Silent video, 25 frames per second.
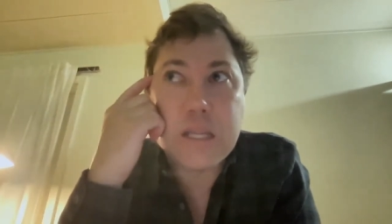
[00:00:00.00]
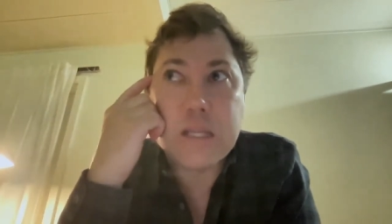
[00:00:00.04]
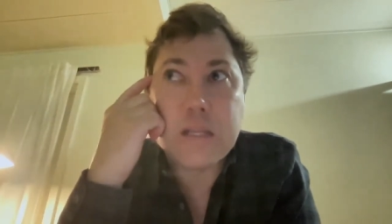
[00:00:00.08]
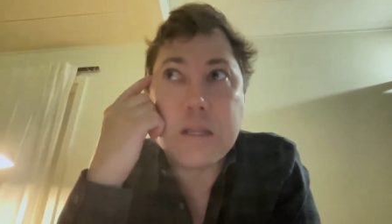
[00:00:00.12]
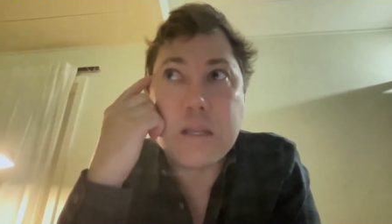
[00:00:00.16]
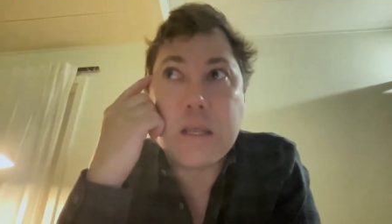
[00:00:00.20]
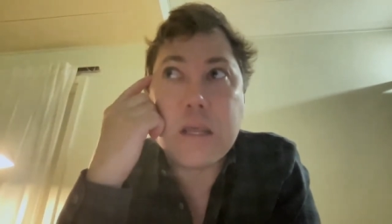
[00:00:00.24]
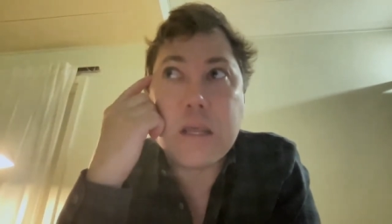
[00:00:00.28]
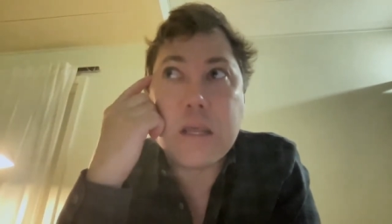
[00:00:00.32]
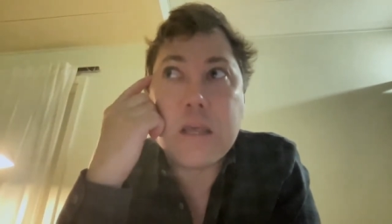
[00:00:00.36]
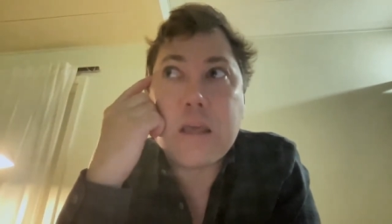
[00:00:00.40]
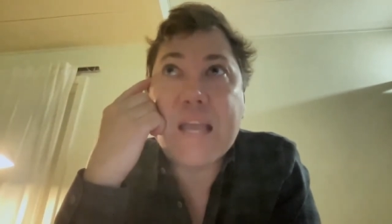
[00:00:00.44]

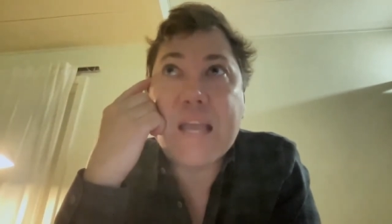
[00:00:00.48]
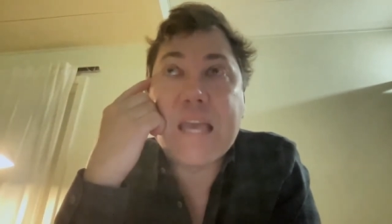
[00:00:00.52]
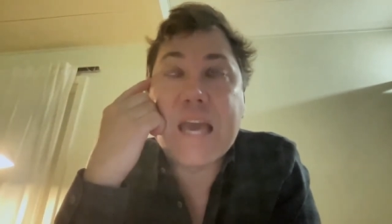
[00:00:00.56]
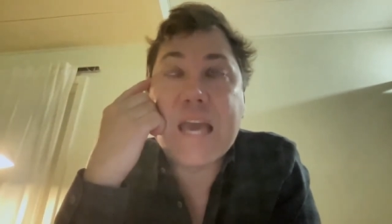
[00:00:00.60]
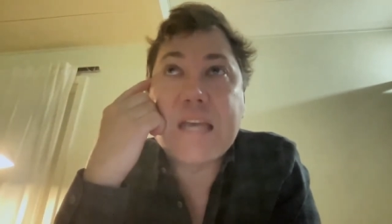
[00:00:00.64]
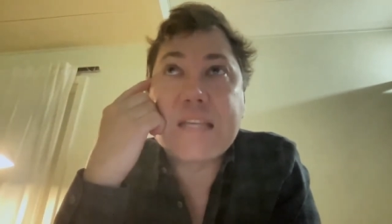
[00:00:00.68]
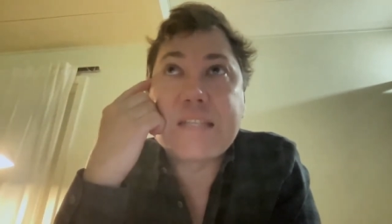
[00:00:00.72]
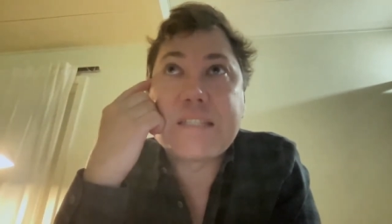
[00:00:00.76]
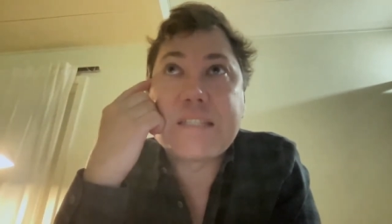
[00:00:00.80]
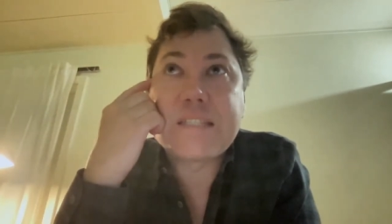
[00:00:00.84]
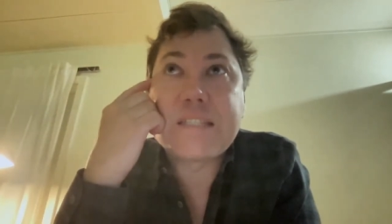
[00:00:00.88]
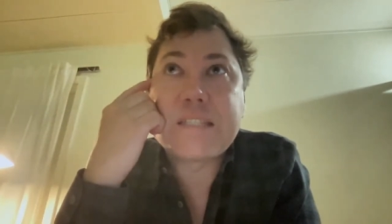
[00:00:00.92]
And I
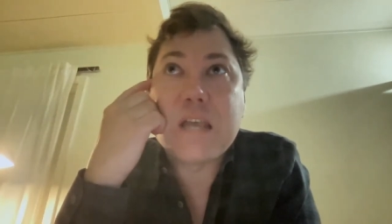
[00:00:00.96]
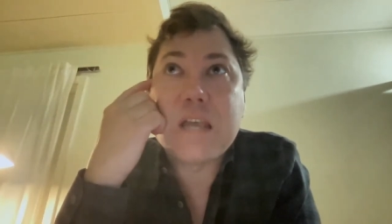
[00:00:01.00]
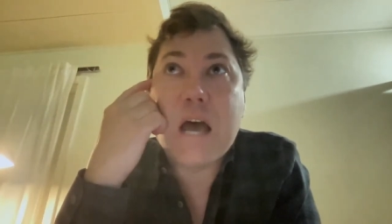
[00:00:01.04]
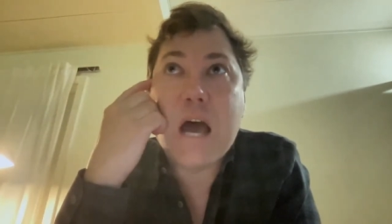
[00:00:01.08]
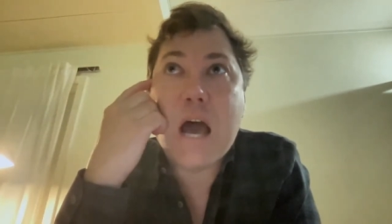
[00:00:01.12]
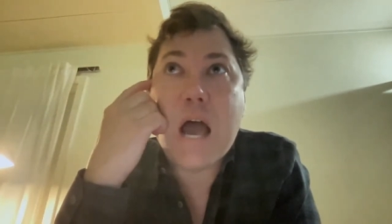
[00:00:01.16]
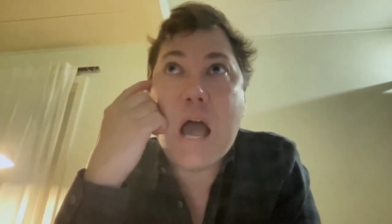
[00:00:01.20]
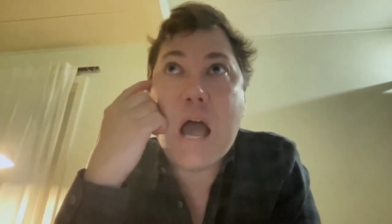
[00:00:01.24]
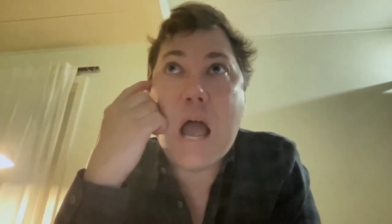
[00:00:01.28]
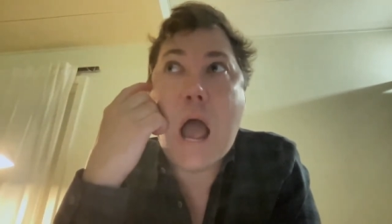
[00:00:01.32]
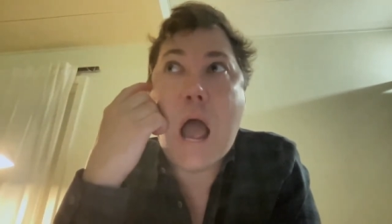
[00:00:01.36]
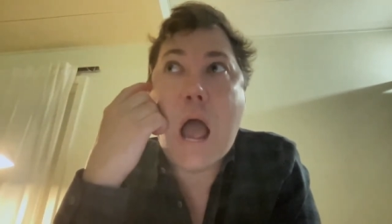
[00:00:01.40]
guess
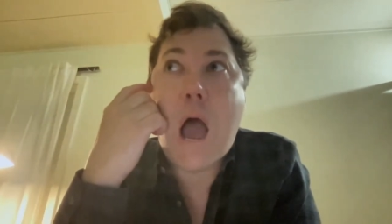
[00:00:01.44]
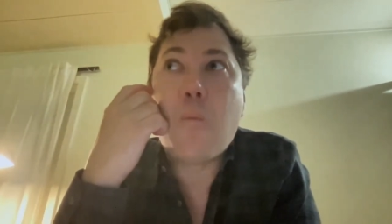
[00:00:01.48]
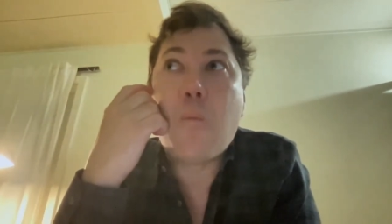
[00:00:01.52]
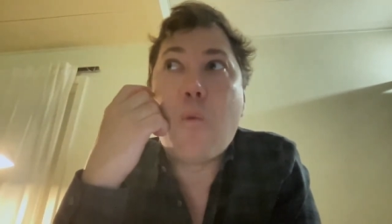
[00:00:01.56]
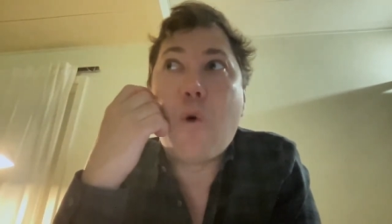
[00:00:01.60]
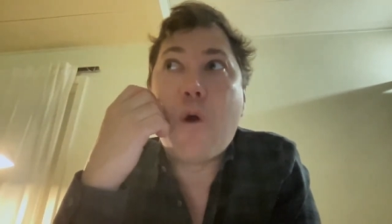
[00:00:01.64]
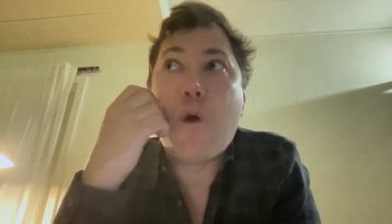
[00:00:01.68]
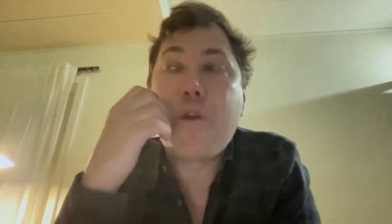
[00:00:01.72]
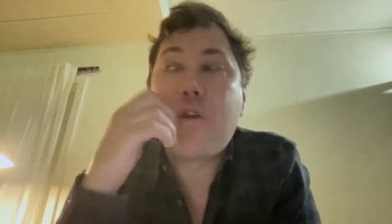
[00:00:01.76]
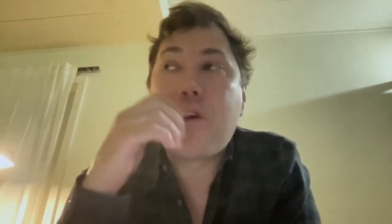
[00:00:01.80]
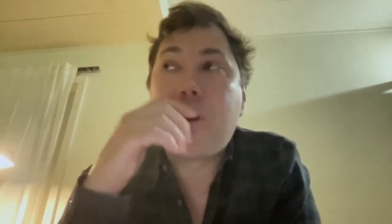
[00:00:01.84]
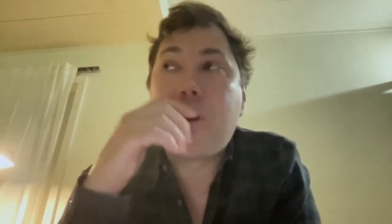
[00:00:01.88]

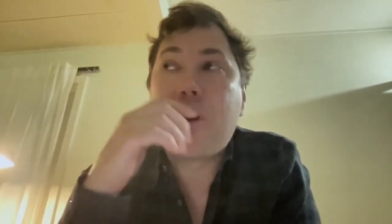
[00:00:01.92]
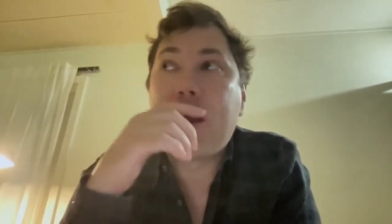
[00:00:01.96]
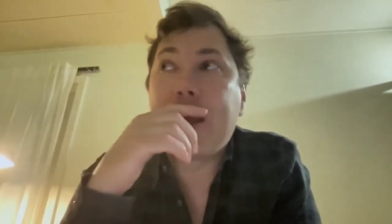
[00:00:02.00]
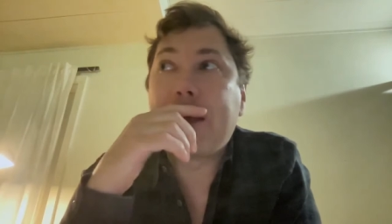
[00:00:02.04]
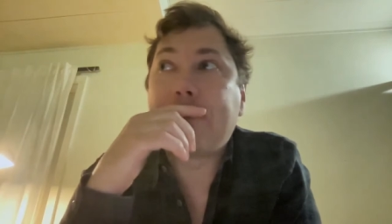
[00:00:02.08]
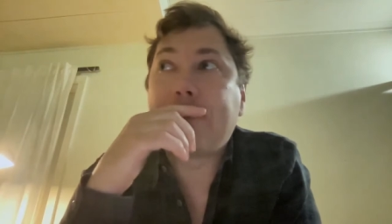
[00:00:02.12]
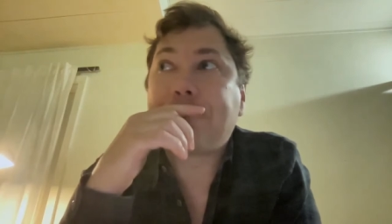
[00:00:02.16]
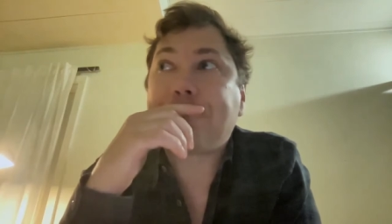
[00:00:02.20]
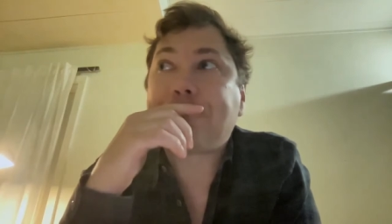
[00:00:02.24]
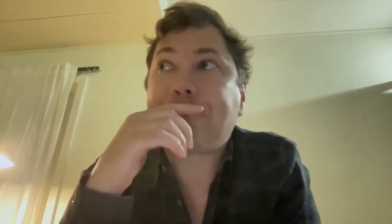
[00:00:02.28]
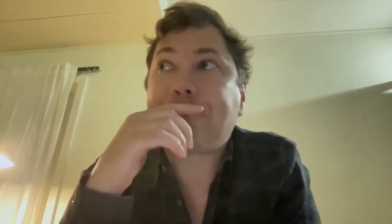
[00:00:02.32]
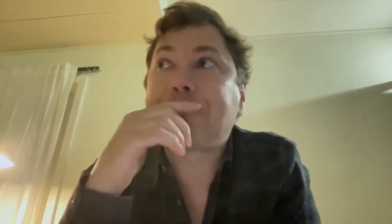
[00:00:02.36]
I'm
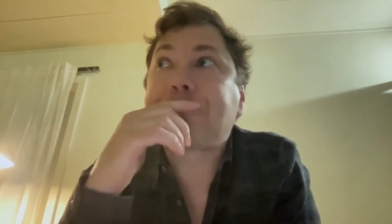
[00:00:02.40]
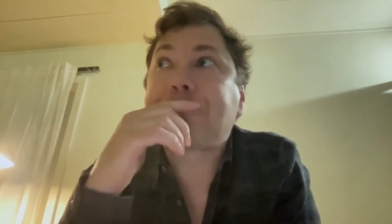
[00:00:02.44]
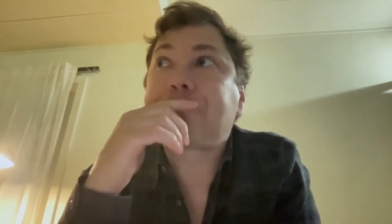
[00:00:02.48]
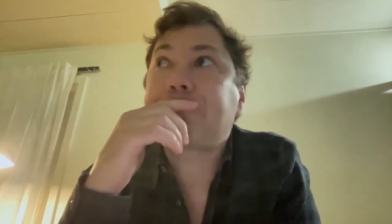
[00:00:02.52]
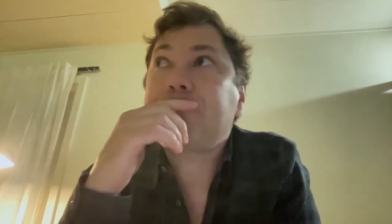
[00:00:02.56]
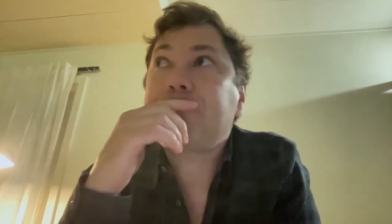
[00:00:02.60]
wondering